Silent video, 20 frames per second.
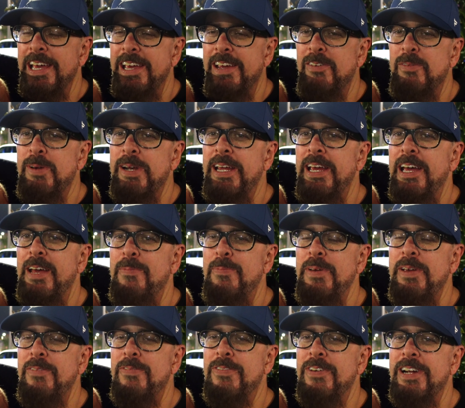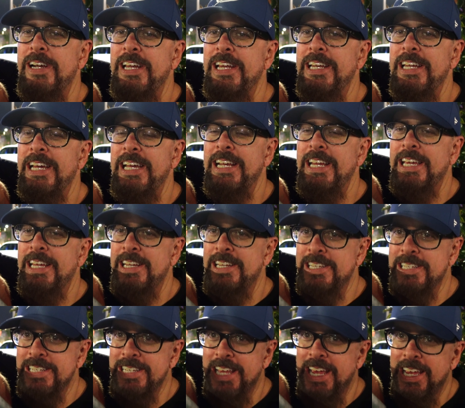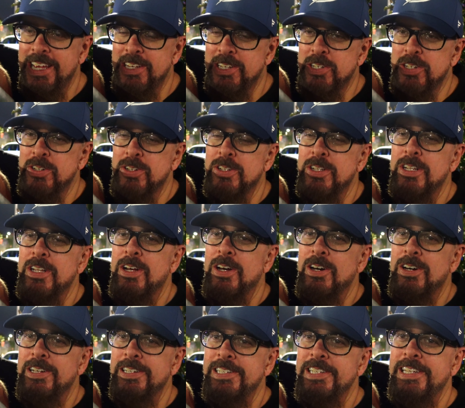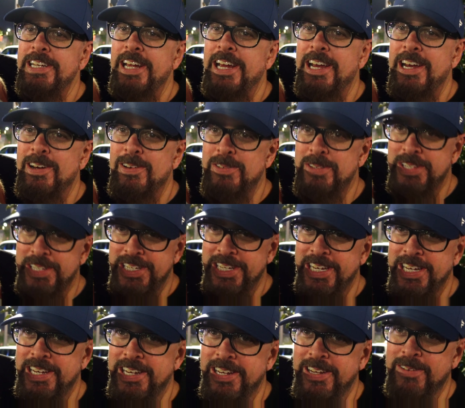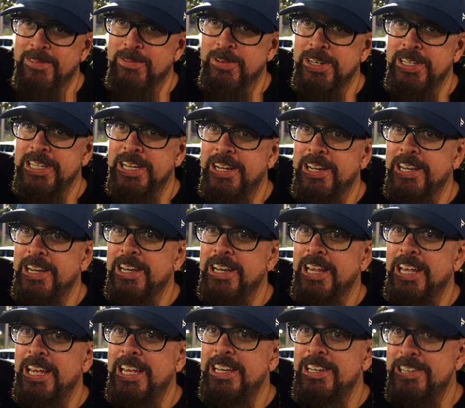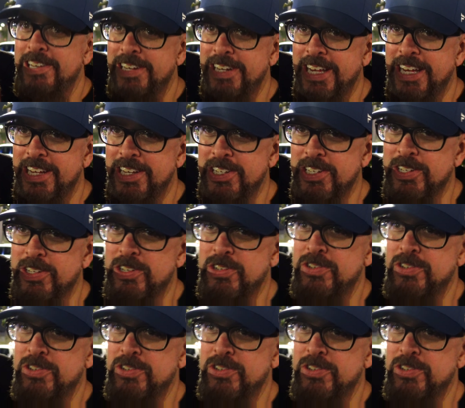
everybody happy Friday night. It is National Haunted House Day. We're down an international